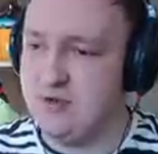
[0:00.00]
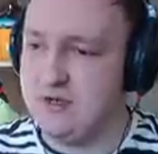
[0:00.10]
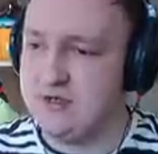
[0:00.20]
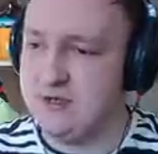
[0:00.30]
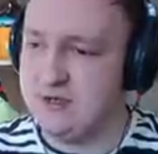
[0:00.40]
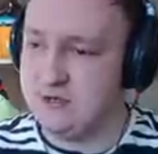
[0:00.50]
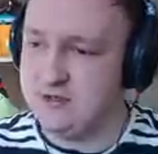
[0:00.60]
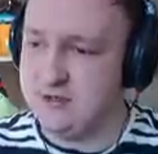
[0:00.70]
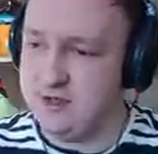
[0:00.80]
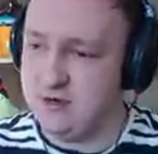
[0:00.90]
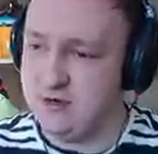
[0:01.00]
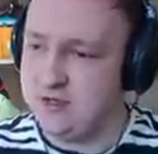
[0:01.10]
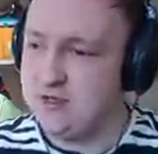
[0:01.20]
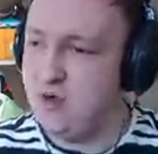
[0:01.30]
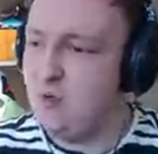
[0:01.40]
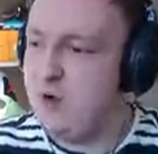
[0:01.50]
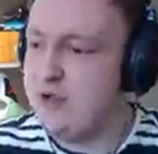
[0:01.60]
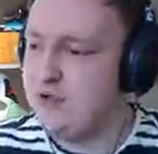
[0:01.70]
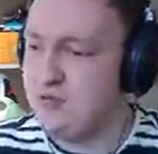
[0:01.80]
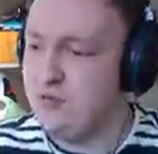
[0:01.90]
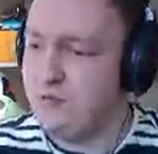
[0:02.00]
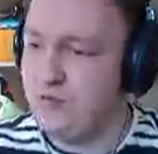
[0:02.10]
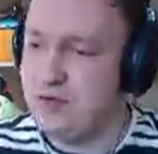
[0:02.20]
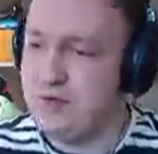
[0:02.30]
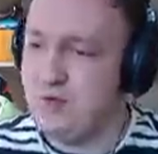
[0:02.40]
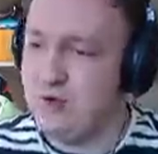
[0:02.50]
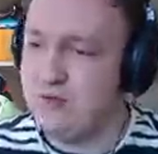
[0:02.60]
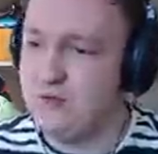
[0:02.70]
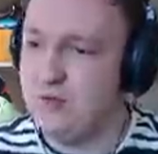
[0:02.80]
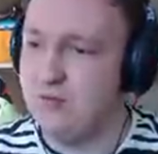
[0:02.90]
and there's like there's no way to avoid all of